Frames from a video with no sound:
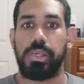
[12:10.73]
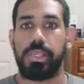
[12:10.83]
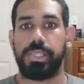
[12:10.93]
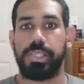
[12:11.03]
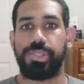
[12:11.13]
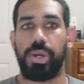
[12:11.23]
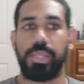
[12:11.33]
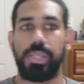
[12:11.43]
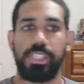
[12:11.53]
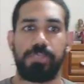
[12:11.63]

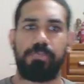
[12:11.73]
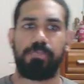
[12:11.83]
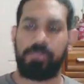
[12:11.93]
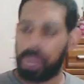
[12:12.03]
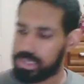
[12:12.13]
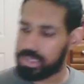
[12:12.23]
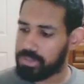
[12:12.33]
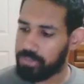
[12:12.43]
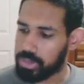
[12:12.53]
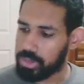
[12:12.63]
the special
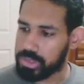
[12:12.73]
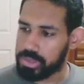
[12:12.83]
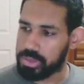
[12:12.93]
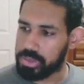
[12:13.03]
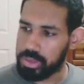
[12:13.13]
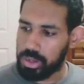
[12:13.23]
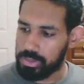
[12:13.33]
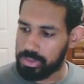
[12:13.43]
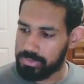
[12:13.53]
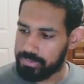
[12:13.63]
forces,
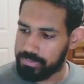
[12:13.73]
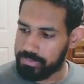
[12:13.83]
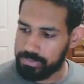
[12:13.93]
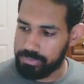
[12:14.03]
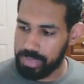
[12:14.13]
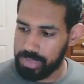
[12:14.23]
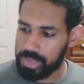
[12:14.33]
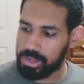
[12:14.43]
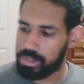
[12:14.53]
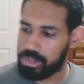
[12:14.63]

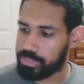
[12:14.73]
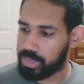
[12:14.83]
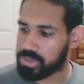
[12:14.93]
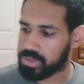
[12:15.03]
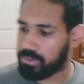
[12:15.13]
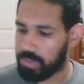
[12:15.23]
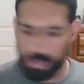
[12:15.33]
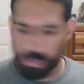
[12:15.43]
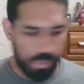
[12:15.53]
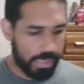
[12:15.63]
military special
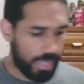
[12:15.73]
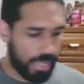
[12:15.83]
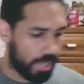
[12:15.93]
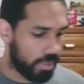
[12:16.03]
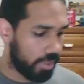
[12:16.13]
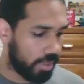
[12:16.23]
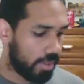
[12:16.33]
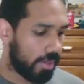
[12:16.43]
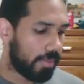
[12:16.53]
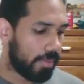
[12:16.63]
forces, and then
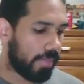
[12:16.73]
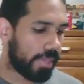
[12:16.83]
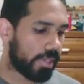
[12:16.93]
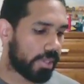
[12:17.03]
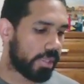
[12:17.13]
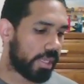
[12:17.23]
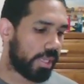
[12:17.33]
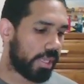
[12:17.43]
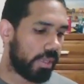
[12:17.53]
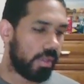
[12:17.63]

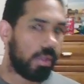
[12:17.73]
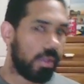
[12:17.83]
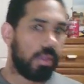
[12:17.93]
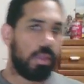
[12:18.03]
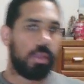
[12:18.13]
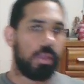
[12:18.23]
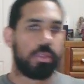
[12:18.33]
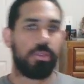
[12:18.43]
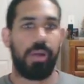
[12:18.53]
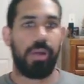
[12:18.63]
basically
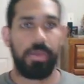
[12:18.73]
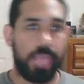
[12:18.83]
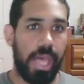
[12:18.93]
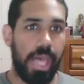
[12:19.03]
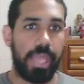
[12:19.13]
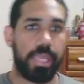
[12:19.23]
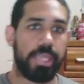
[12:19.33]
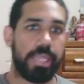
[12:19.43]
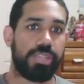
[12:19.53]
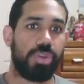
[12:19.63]
throughout that
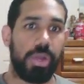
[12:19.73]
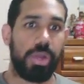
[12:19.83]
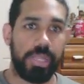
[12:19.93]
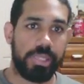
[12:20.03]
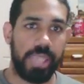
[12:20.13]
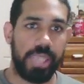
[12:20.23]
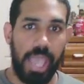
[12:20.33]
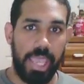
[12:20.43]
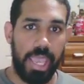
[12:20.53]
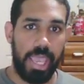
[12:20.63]
he joined the
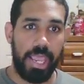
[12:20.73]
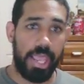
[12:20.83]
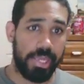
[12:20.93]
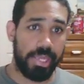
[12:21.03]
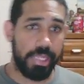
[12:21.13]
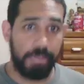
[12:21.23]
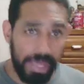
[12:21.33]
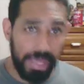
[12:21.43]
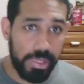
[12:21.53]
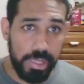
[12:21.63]
CIA, and he's
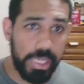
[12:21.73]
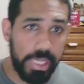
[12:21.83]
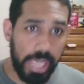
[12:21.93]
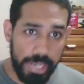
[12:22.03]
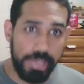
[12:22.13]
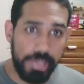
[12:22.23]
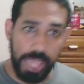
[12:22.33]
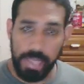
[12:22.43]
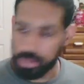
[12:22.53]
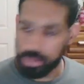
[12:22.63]
basically an
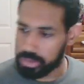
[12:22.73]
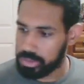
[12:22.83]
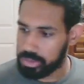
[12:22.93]
assassin,